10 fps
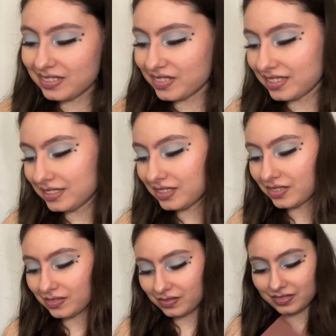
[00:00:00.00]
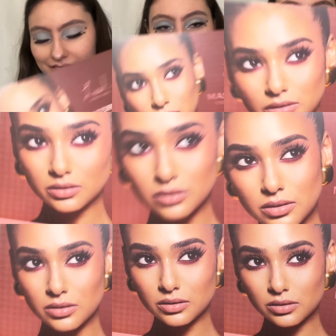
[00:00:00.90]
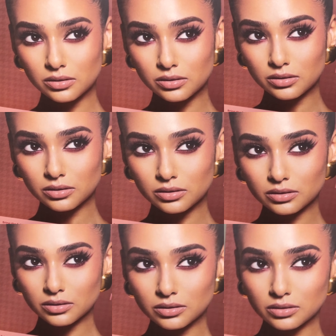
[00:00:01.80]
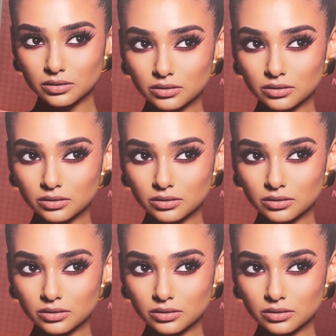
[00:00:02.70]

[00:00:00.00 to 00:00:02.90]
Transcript: Okay, so this is their